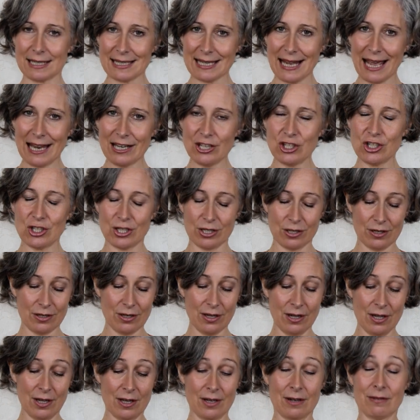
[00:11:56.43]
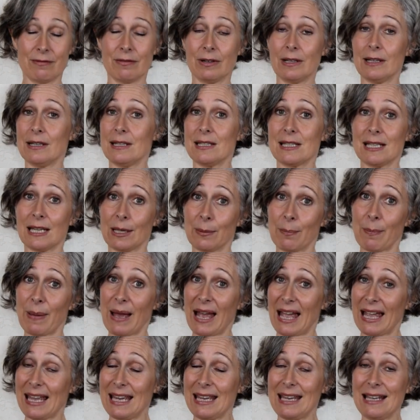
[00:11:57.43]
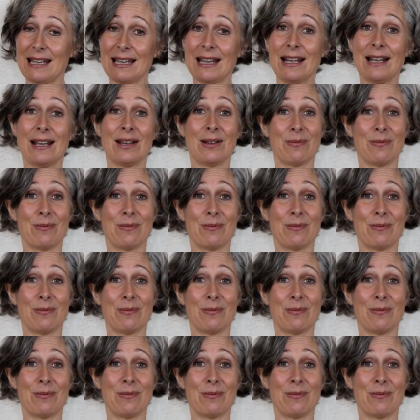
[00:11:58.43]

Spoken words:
tension, releasing pain.